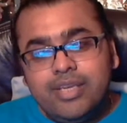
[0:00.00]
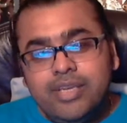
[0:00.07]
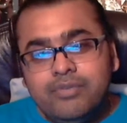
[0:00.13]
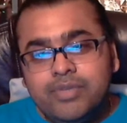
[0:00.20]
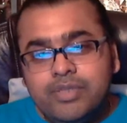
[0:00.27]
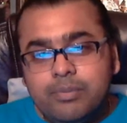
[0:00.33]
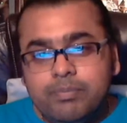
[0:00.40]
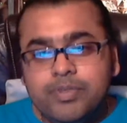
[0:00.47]

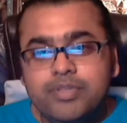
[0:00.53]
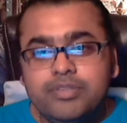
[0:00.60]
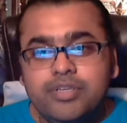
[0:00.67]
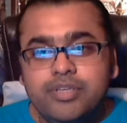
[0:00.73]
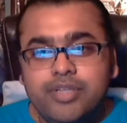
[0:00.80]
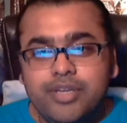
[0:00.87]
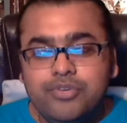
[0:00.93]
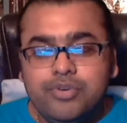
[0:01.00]
the
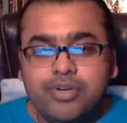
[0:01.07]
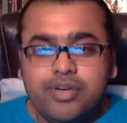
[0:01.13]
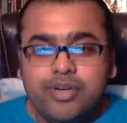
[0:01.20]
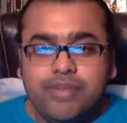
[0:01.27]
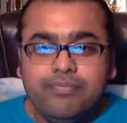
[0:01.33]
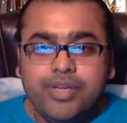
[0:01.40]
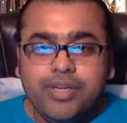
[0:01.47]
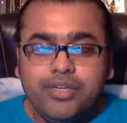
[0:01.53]
person that you are
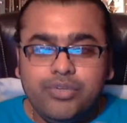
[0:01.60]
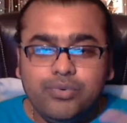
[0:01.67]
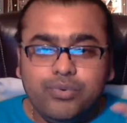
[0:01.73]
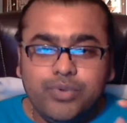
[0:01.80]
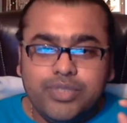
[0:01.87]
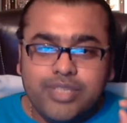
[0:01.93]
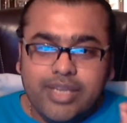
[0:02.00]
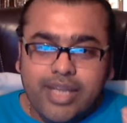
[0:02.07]
referring to, who
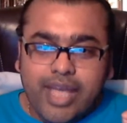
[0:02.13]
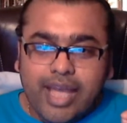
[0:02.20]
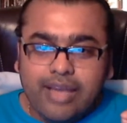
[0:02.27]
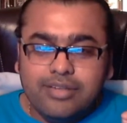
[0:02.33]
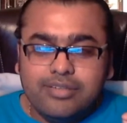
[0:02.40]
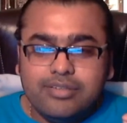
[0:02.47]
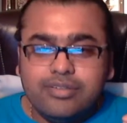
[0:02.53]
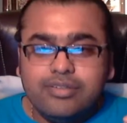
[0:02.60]
is an
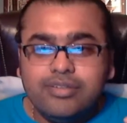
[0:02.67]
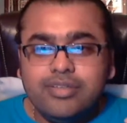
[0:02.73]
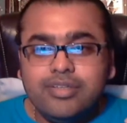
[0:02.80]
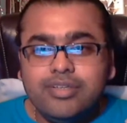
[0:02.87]
actor,